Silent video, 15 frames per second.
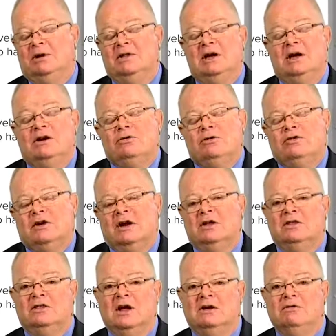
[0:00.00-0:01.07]
And the
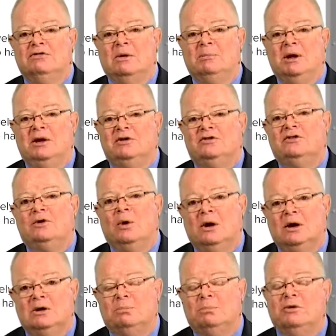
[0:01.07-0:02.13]
interesting thing from a
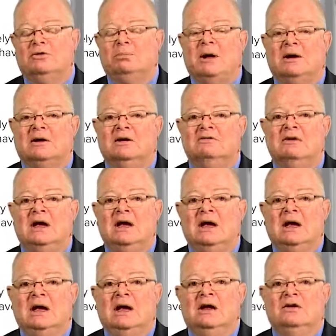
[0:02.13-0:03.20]
historical perspective
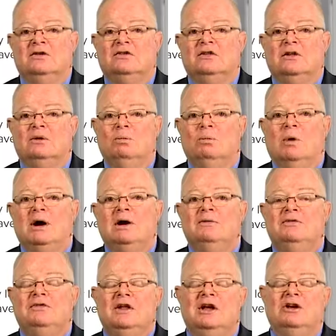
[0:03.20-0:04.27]
is that one
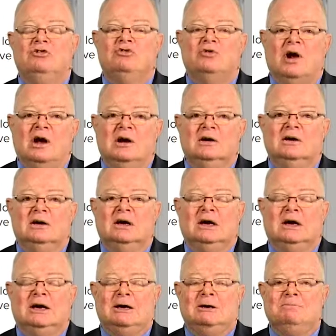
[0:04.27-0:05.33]
of the drug,
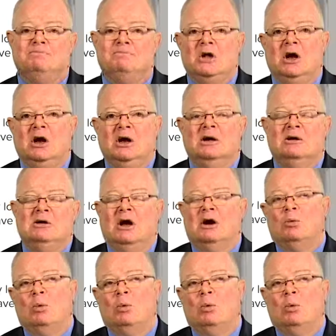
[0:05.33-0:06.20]
not